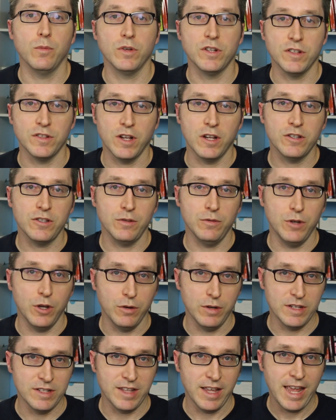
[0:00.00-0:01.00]
which is also
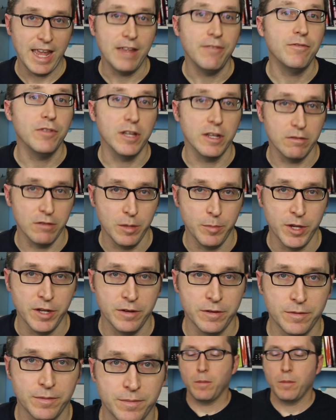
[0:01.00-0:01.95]
known as the Hayflick limit.